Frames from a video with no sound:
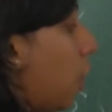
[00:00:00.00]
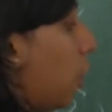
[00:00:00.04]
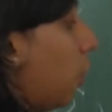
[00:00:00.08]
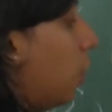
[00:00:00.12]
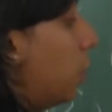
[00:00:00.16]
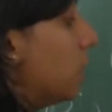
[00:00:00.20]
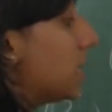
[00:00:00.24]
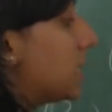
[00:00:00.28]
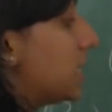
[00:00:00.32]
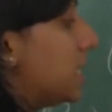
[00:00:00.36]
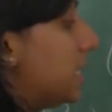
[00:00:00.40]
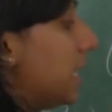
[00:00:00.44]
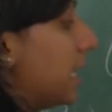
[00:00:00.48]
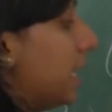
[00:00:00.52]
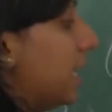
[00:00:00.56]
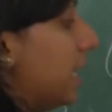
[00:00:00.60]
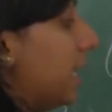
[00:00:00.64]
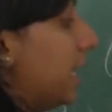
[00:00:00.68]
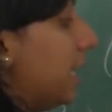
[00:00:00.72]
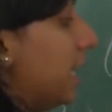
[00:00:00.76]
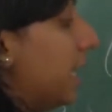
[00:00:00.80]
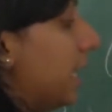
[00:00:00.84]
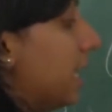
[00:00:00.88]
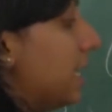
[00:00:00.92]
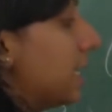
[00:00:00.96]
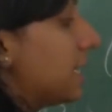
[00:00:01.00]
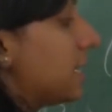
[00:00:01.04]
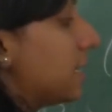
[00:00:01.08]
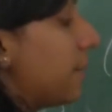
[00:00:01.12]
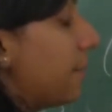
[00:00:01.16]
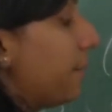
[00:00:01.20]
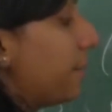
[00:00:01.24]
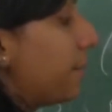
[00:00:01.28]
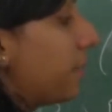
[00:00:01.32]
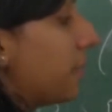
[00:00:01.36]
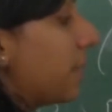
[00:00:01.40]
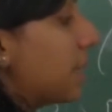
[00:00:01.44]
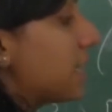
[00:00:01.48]
whose degree is
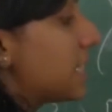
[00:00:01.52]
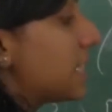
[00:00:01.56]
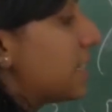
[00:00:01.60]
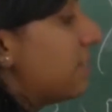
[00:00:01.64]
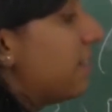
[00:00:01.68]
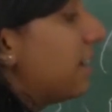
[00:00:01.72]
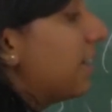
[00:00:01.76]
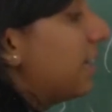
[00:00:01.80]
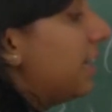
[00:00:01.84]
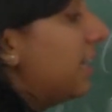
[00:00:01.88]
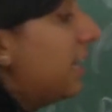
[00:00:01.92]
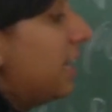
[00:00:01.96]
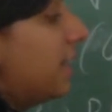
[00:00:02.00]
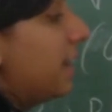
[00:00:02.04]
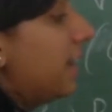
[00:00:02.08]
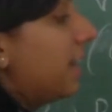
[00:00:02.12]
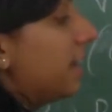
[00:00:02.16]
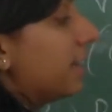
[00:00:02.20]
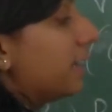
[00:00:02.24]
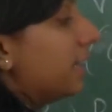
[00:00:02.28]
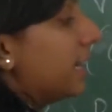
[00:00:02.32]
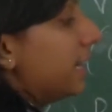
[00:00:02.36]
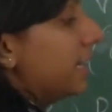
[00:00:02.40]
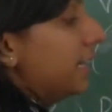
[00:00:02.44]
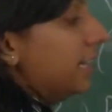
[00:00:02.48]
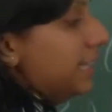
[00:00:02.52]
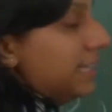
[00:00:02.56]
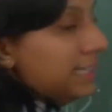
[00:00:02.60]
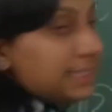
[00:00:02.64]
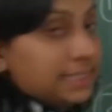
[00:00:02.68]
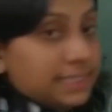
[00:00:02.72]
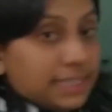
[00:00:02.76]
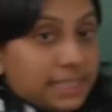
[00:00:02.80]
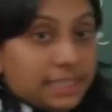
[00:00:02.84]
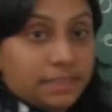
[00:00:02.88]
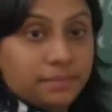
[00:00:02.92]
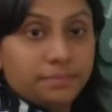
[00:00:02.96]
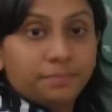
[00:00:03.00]
strictly greater than d,
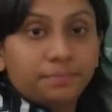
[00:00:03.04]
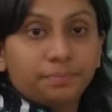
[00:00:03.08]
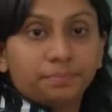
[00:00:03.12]
say,